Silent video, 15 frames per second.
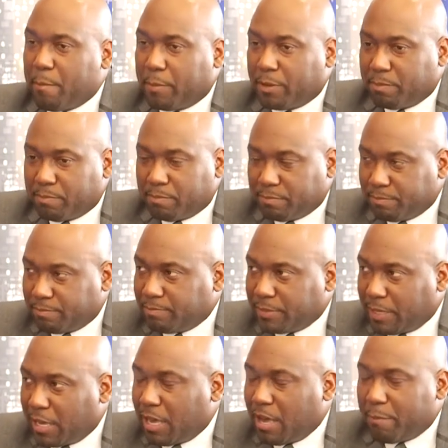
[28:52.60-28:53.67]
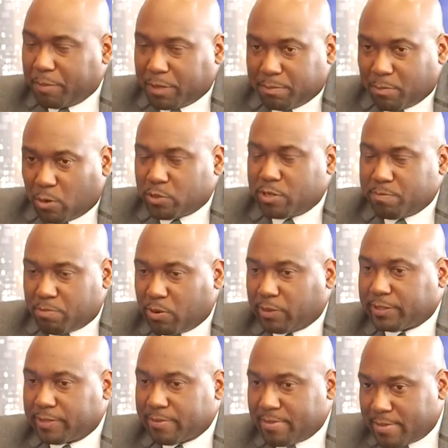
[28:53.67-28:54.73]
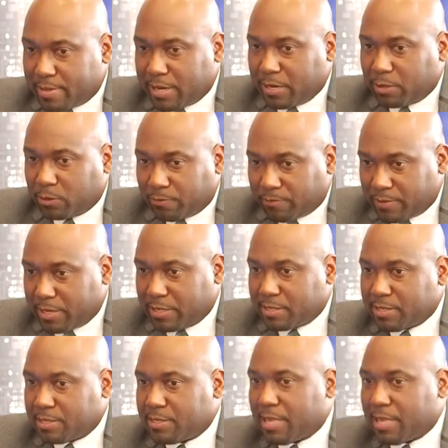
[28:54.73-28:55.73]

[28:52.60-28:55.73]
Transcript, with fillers: I need to be aware of that. But the most important thing out of this is